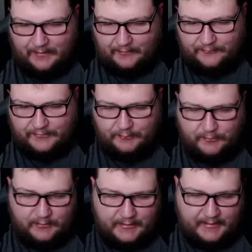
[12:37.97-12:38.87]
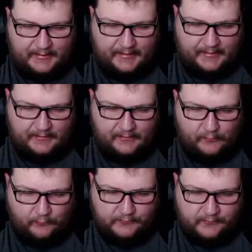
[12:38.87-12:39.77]
I don't think we're going to get a uh,
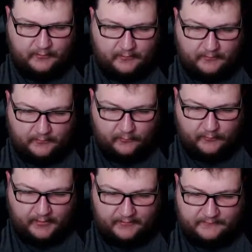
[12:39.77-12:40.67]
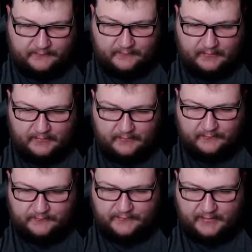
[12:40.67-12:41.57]
alternate art though, guys. I
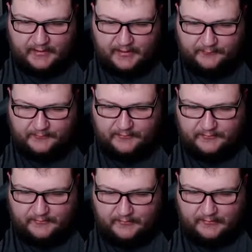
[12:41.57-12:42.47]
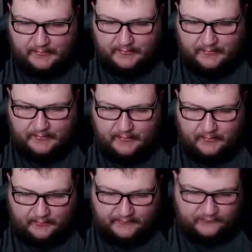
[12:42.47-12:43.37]
don't see it happening
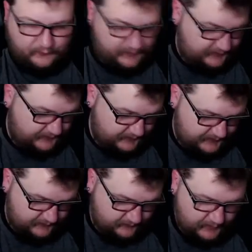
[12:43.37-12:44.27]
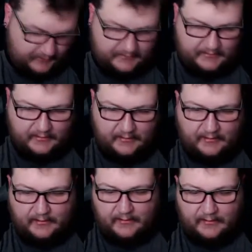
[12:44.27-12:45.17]
unless we get lucky.
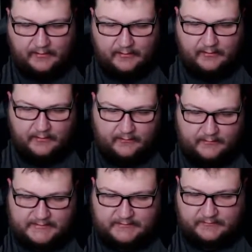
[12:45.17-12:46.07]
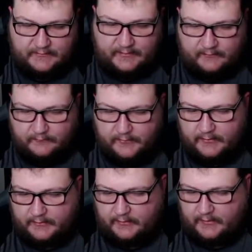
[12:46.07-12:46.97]
Unless we get
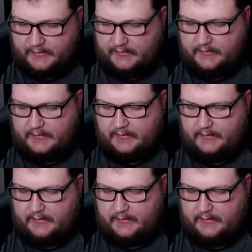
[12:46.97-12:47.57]
really lucky.